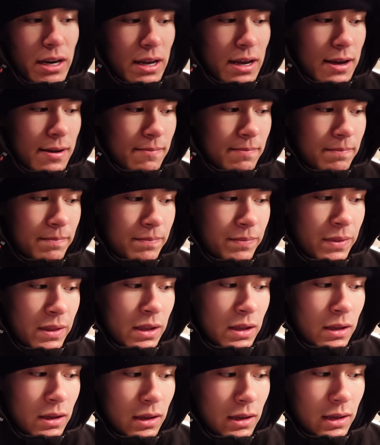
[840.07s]
um,
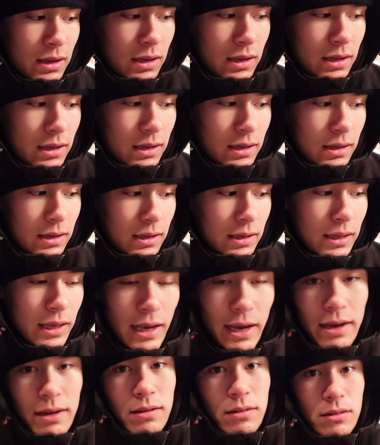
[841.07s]

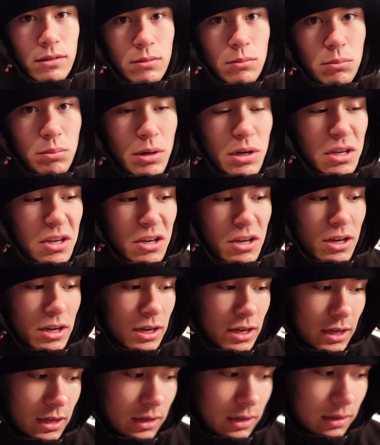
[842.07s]
yeah, pretty
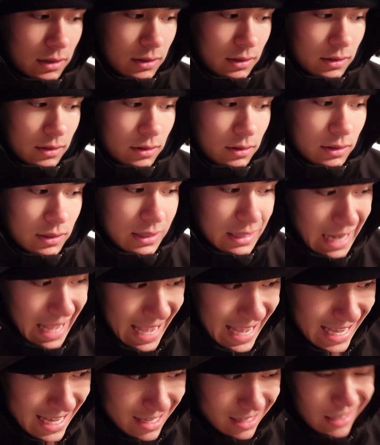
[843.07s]
good
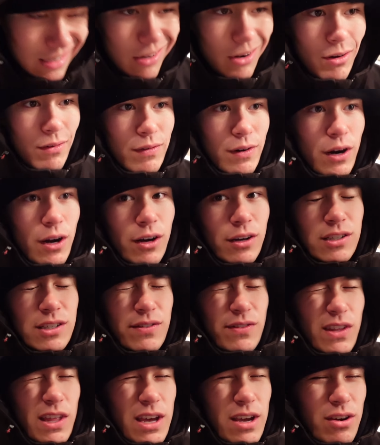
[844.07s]
day overall
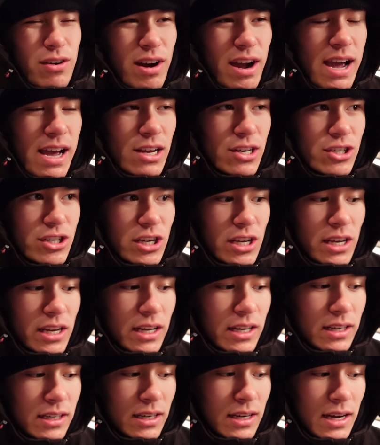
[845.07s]
except for that crash.
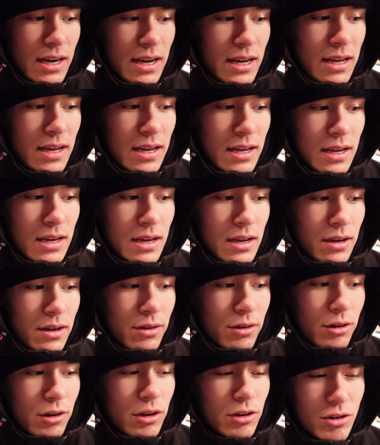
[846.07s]
And uh,
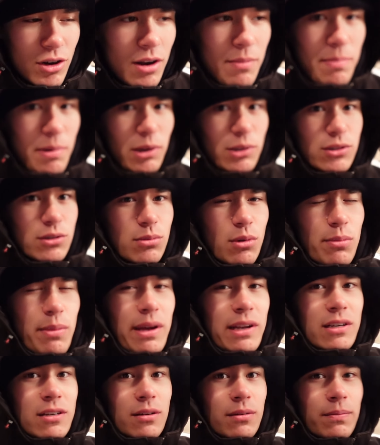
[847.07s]
we're going to try to build some
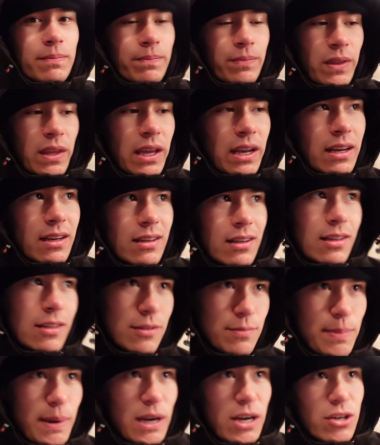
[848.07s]
momentum. Get into these
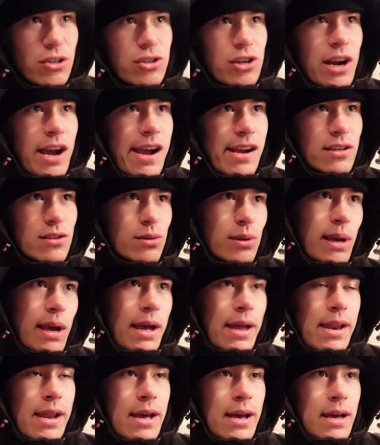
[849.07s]
bigger tracks. We
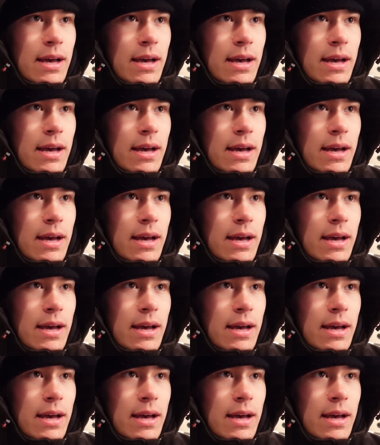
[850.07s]
got